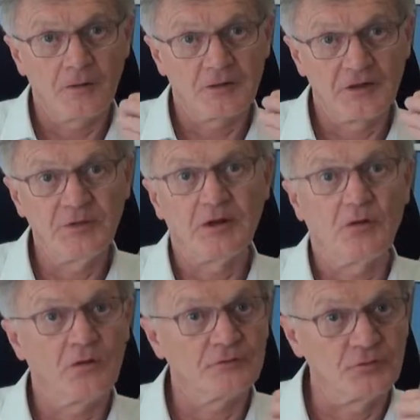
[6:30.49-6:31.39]

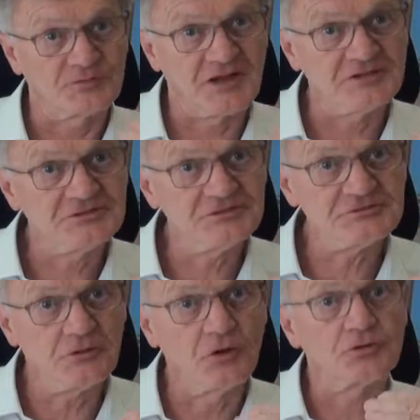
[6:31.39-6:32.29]
chemical
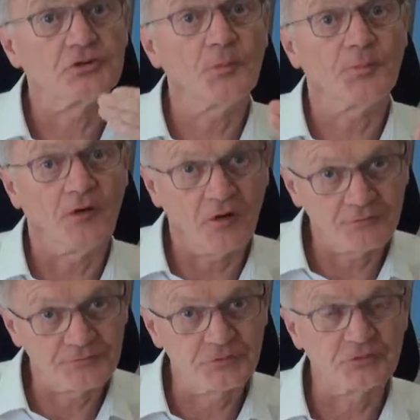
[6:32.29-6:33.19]
substances on top
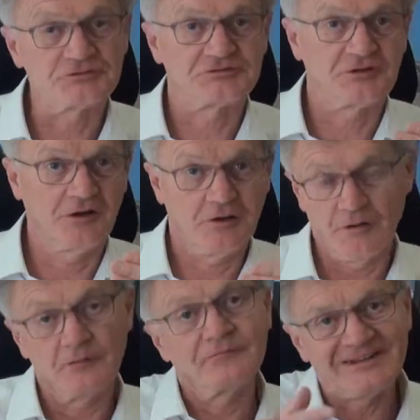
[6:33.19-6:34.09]
of those
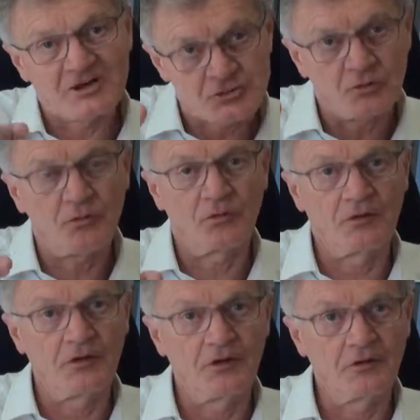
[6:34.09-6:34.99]

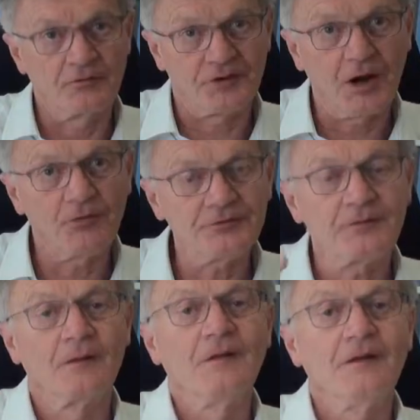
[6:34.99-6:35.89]
natural flowers
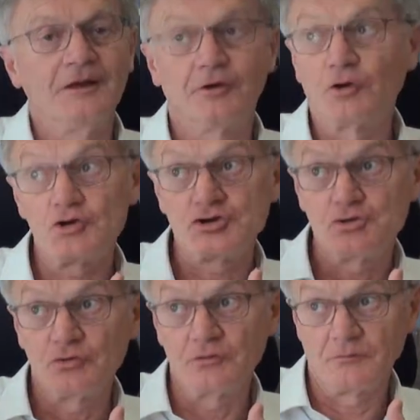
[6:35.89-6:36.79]
in order
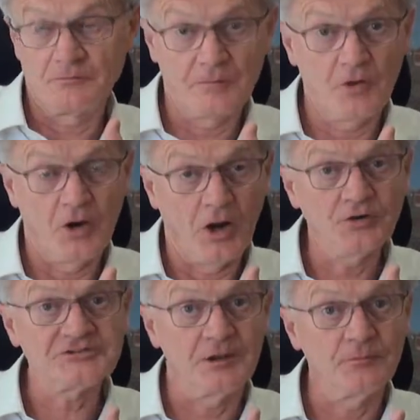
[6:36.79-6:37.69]
to
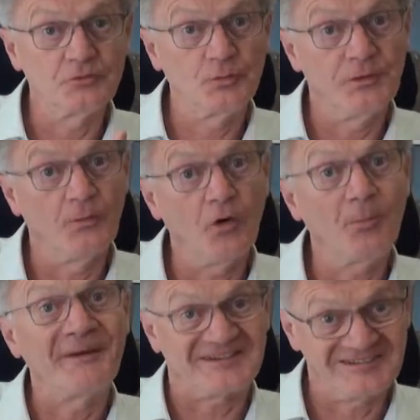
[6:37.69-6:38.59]
allow them to be
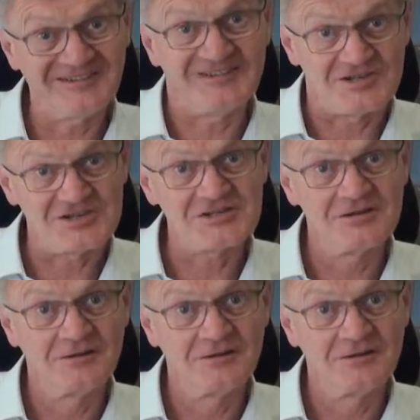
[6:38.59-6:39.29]
more persistent